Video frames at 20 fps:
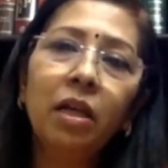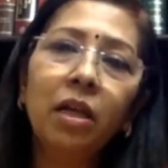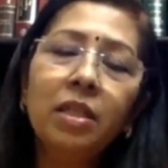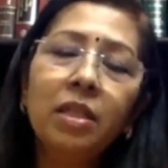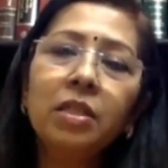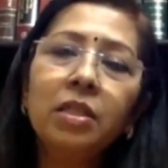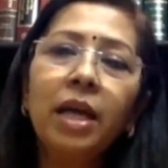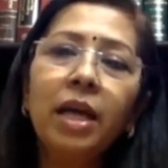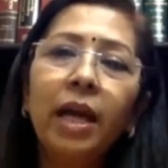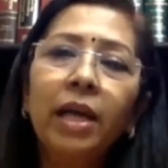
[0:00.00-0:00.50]

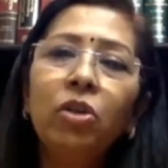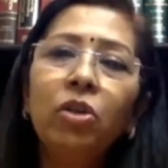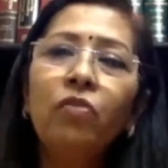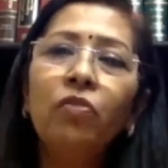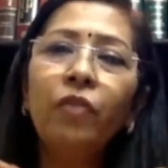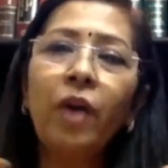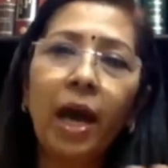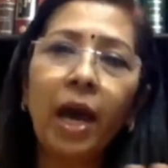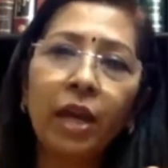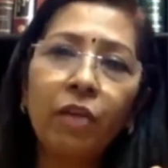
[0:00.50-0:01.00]
It's a kind
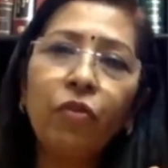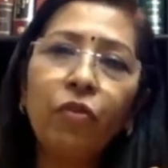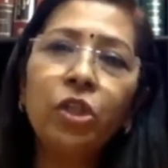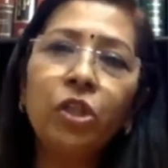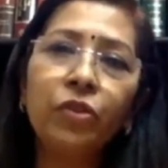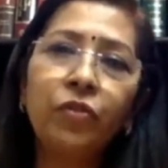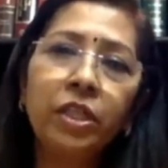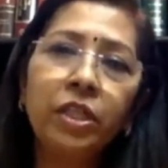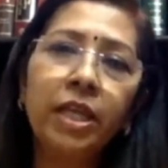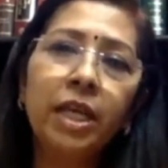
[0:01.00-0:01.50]
of
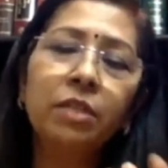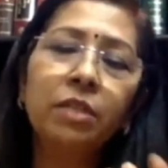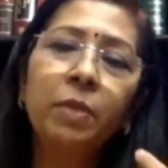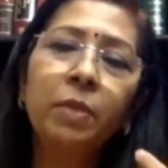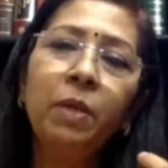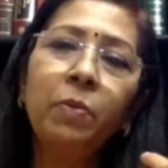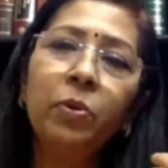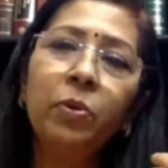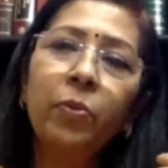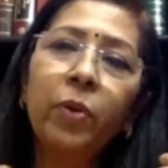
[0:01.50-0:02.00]
eyewash which has
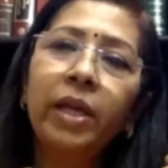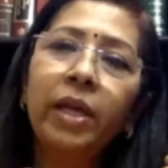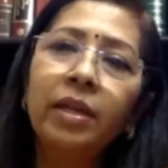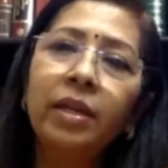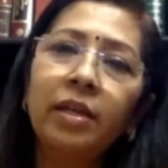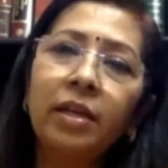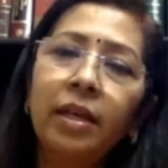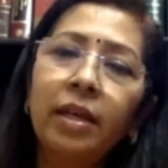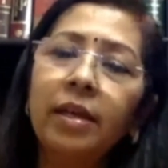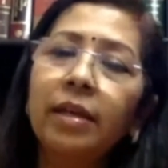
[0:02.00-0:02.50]
been
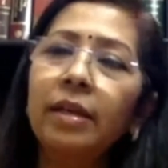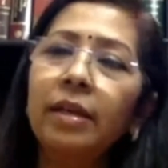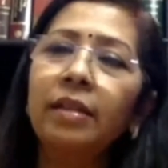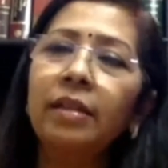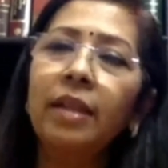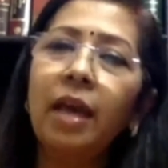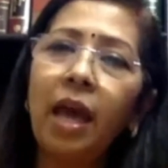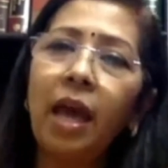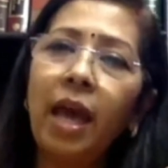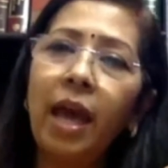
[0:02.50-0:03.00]
provided here in
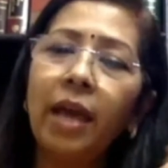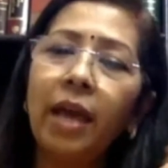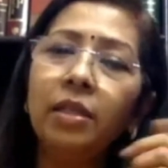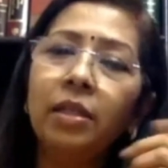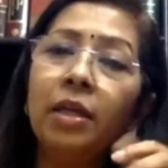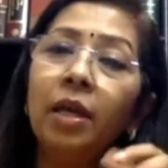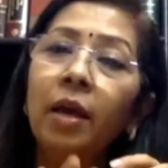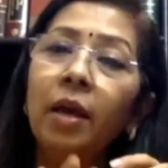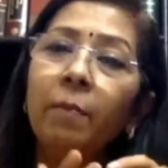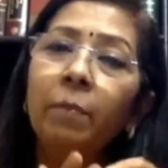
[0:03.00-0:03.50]
the Act,